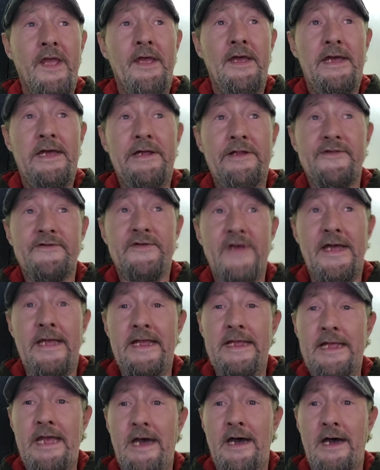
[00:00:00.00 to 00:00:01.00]
It's
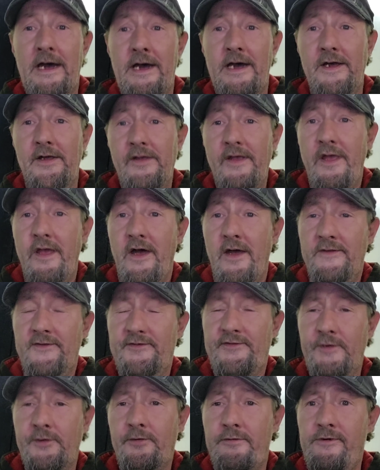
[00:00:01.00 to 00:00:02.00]
a
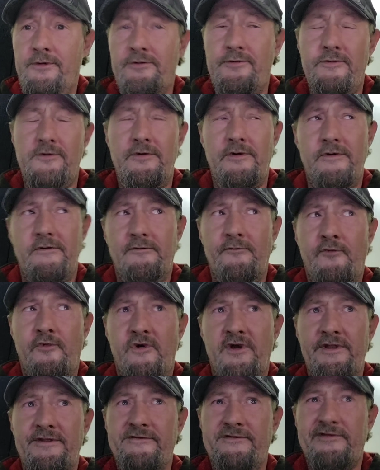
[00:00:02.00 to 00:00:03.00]
dual
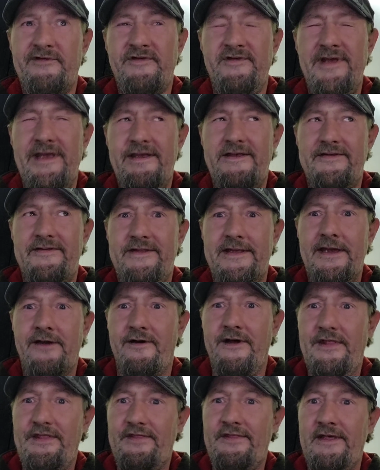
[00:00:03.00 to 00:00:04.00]
160,
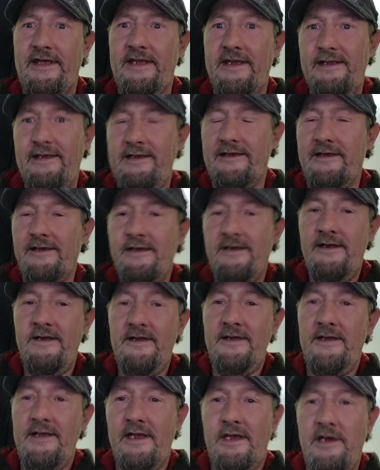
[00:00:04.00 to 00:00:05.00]
I think.
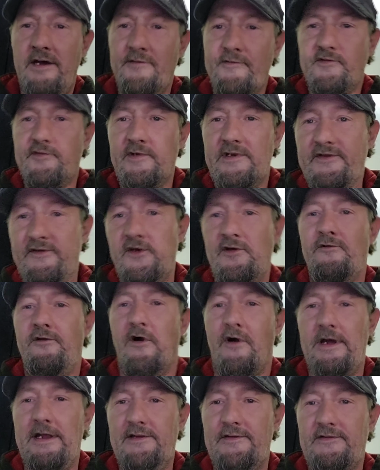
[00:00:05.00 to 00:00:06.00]
It comes with 2
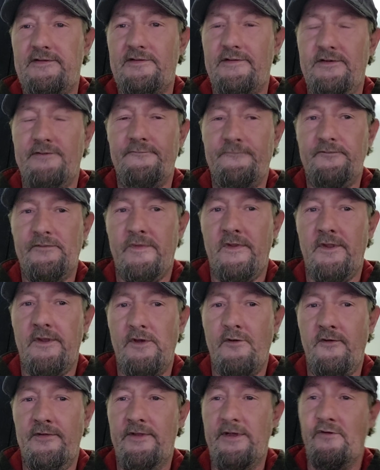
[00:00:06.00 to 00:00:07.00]
lights,
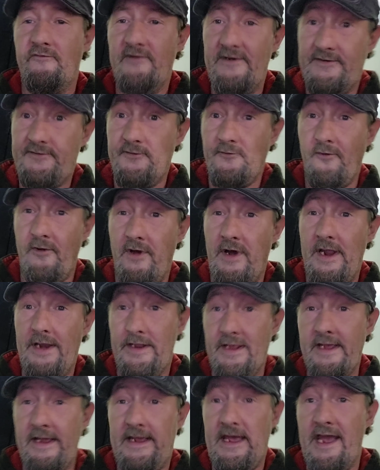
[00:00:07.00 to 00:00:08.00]
the original light
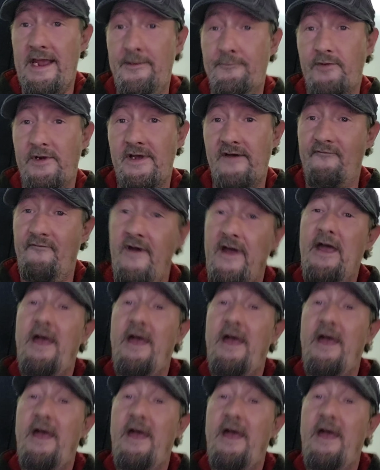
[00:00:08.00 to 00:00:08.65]
that it came with,